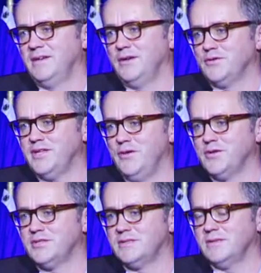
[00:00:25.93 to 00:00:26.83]
Jose
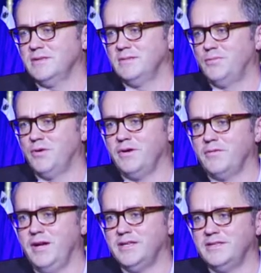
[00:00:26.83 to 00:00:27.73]
was born
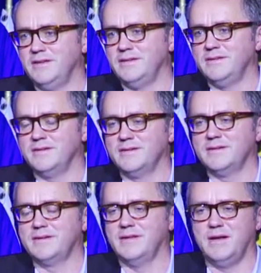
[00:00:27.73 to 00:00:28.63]
and raised
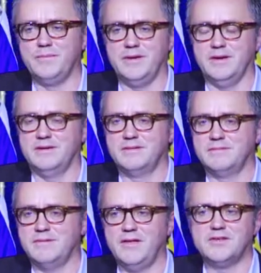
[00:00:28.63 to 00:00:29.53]
in Colombia,
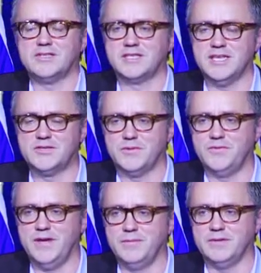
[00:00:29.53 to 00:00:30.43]
rather successful
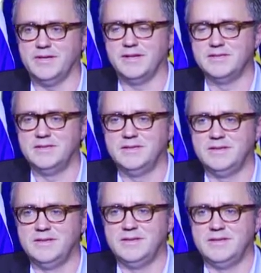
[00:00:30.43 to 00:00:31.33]
family,
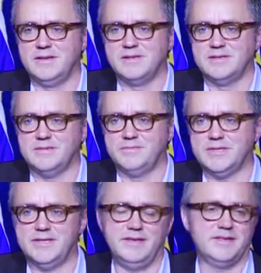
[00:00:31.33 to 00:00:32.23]

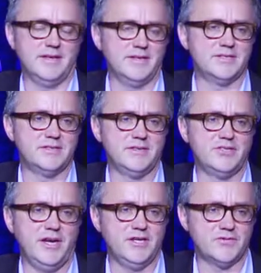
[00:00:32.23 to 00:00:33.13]
but then things
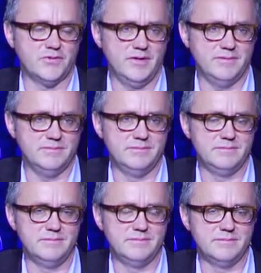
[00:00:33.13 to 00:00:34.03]
changed for him.
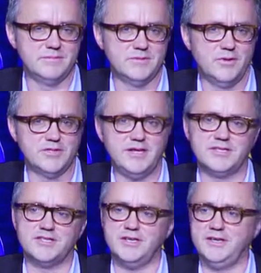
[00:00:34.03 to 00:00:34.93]

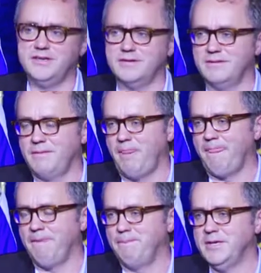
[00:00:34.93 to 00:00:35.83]
Jose's a senior
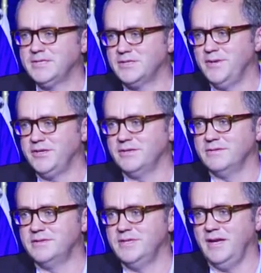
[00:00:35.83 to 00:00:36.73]
business major
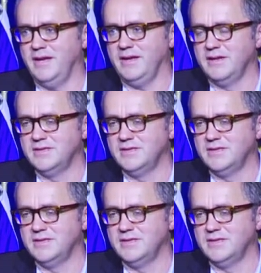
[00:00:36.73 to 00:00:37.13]
today.